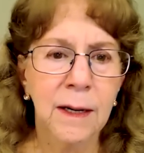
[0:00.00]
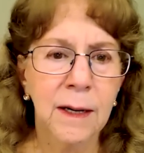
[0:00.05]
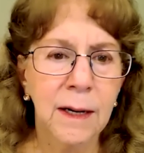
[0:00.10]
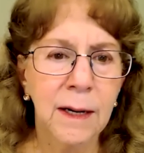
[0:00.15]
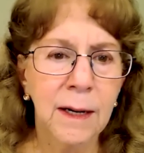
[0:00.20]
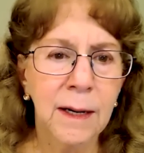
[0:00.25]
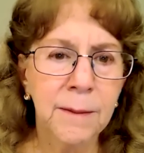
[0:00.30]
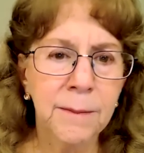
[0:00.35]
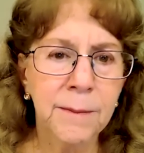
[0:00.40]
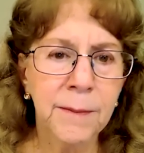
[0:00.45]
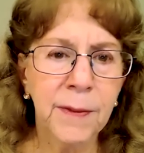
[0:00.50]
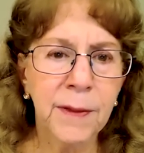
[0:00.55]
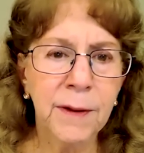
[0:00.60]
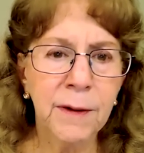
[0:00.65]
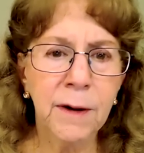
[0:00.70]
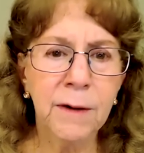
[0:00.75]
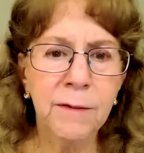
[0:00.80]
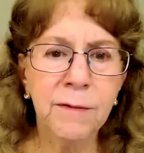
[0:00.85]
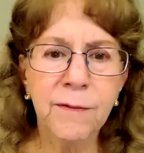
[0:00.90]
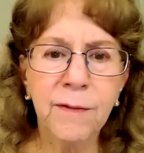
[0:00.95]

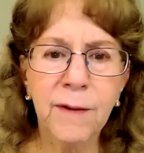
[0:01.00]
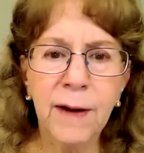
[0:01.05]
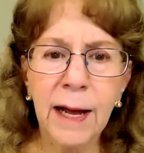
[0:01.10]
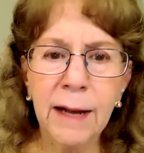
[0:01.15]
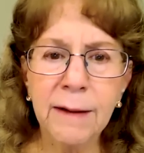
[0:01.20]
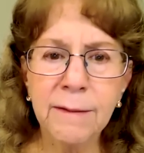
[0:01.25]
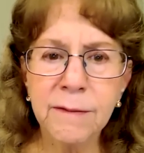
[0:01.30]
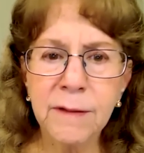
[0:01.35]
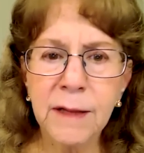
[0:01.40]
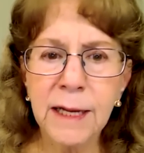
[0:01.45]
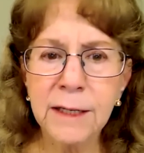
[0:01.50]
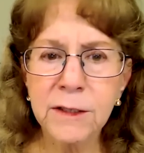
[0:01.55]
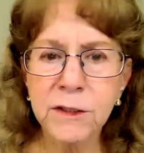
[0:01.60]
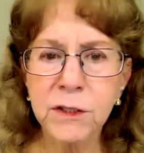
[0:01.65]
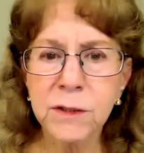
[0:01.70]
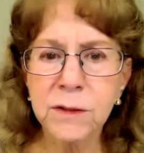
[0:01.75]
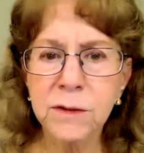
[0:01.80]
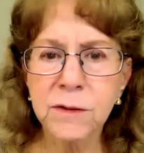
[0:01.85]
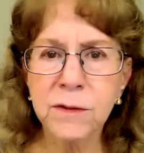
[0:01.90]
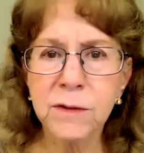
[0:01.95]
There are 5
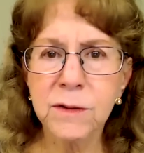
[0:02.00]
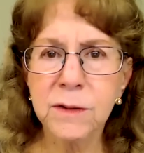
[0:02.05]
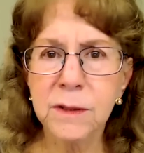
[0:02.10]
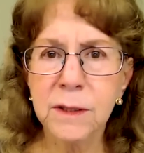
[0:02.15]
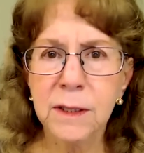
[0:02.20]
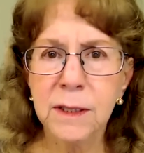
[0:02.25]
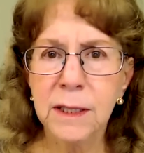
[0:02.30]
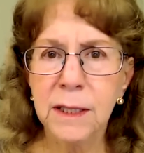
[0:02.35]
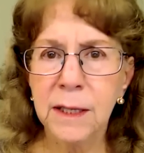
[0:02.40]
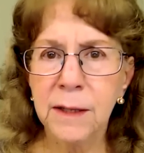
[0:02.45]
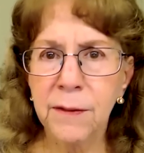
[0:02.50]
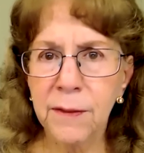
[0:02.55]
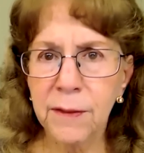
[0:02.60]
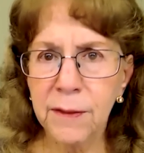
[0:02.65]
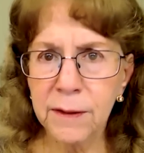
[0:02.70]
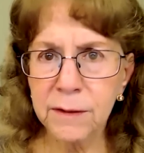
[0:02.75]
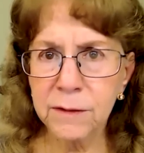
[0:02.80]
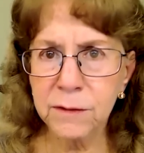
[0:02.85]
lectures in